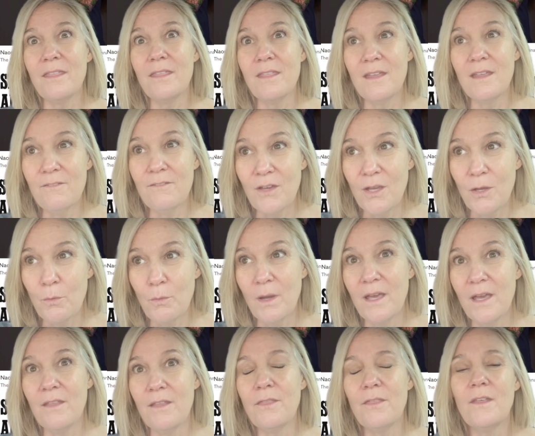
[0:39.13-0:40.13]
living
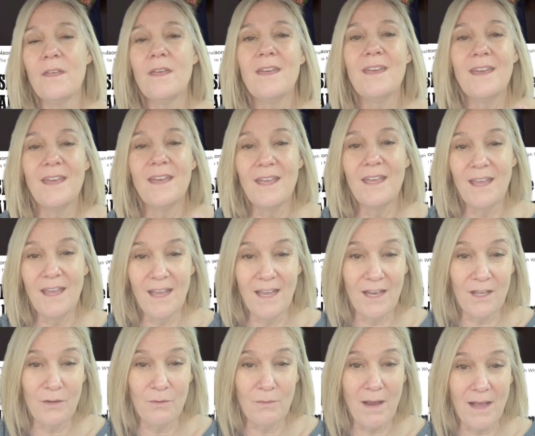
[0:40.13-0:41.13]
with
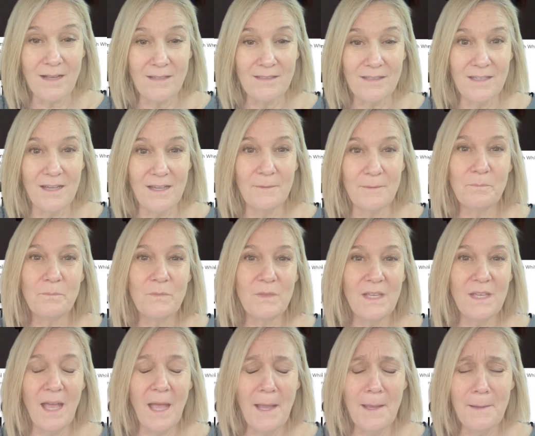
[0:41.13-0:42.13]
anorexia.
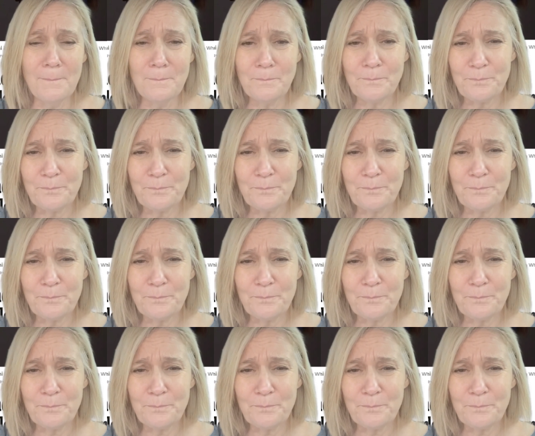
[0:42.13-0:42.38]
Okay?